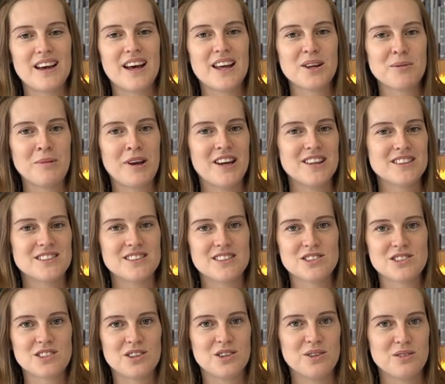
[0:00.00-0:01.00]
Adam hand
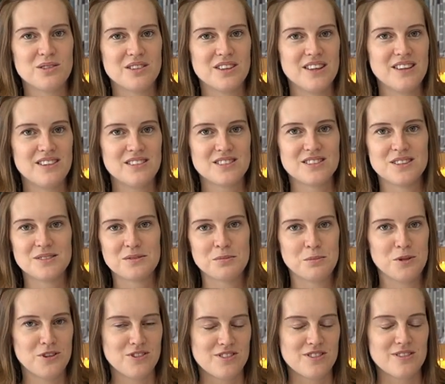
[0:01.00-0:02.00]
stitched the whole thing, so for
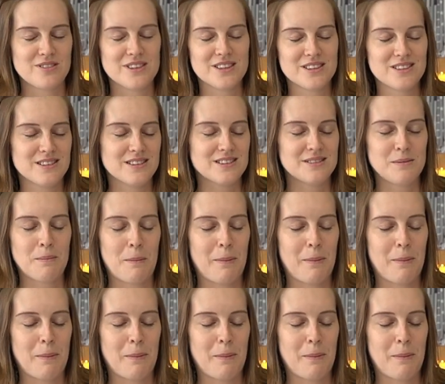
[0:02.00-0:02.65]
most of us,